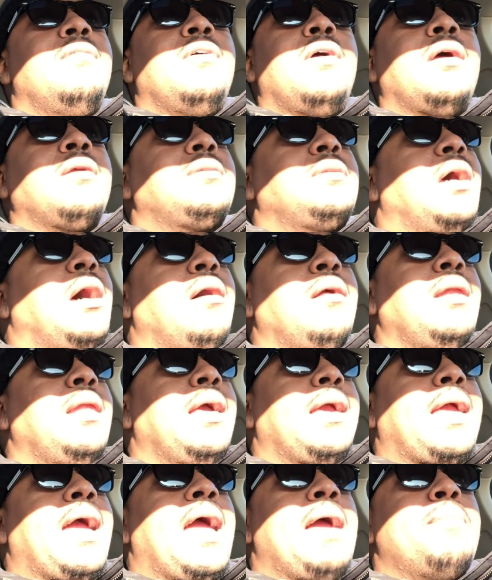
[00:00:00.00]
They're
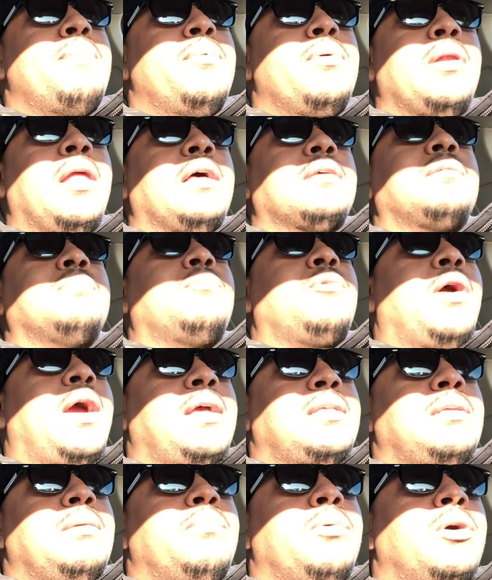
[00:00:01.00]
totally capable of some
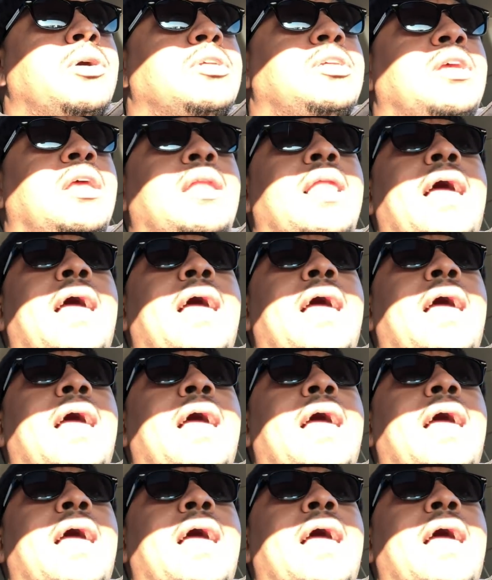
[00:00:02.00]
crazy bullshit